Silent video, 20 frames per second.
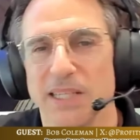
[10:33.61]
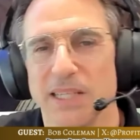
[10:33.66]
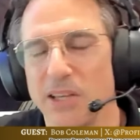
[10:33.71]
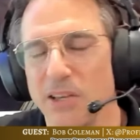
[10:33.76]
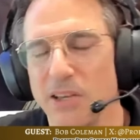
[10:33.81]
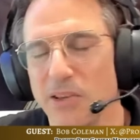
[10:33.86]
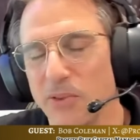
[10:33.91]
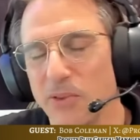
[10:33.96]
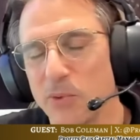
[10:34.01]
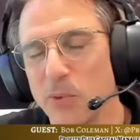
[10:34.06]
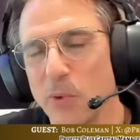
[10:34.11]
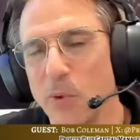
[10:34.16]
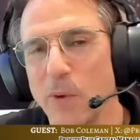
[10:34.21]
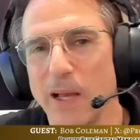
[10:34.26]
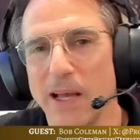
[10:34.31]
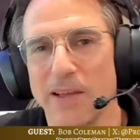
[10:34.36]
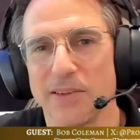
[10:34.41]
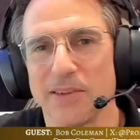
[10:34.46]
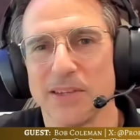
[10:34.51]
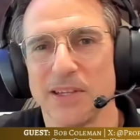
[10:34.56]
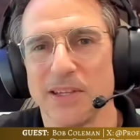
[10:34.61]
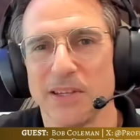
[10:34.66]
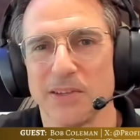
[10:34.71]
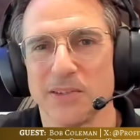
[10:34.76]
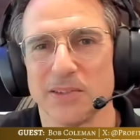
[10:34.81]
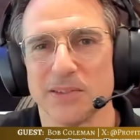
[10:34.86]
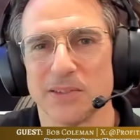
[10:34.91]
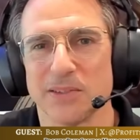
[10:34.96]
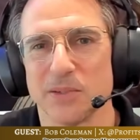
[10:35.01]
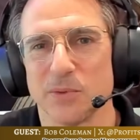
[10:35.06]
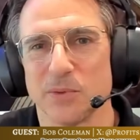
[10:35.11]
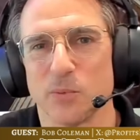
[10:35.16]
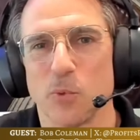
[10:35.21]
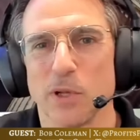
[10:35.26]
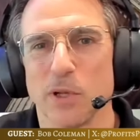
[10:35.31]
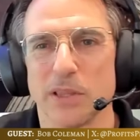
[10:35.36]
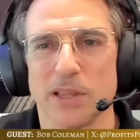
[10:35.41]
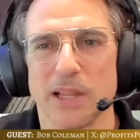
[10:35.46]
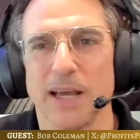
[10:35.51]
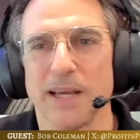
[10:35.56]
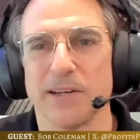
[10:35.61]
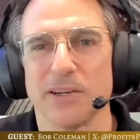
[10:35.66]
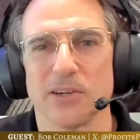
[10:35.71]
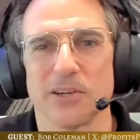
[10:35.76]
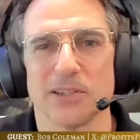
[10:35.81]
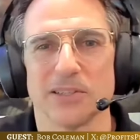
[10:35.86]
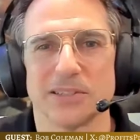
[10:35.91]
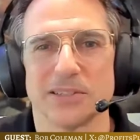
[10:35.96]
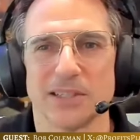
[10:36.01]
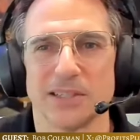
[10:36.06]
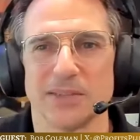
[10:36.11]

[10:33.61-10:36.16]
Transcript: you know, throw out, you know, one-liners